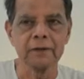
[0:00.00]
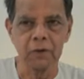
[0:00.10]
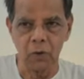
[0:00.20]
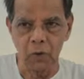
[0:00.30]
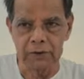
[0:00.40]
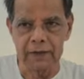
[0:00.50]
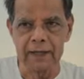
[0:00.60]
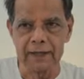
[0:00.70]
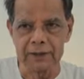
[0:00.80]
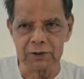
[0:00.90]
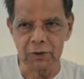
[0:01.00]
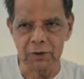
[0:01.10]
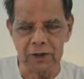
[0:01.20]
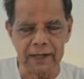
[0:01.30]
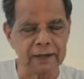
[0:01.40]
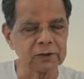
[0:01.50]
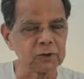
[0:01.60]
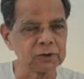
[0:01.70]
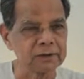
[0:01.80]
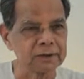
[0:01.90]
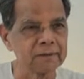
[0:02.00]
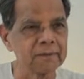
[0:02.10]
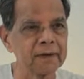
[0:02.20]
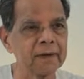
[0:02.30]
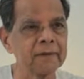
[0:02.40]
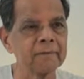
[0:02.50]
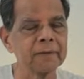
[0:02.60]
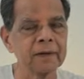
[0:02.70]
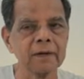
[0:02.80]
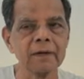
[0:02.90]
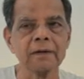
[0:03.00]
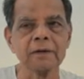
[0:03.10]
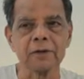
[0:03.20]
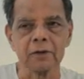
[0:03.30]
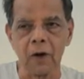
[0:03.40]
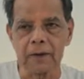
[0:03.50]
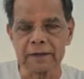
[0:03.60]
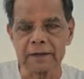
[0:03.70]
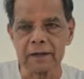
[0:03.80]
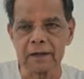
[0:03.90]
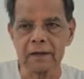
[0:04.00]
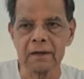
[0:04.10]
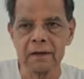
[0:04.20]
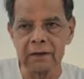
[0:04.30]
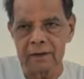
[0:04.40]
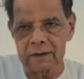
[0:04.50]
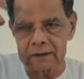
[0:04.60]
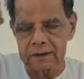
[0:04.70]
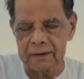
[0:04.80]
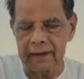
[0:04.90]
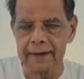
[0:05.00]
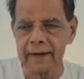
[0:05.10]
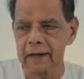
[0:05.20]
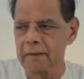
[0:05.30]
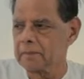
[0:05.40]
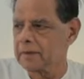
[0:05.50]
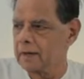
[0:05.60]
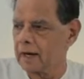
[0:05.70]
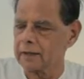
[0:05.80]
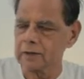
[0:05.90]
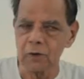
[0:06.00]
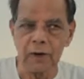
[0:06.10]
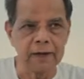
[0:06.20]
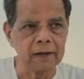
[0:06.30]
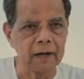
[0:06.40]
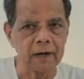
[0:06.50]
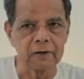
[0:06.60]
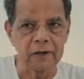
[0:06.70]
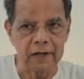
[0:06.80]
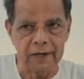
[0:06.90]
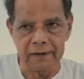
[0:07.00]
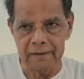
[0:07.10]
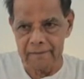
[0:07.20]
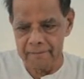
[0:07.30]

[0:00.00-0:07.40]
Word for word: The whole thing is so tight, so to say. The thought is there, take it up and throw it into the drain.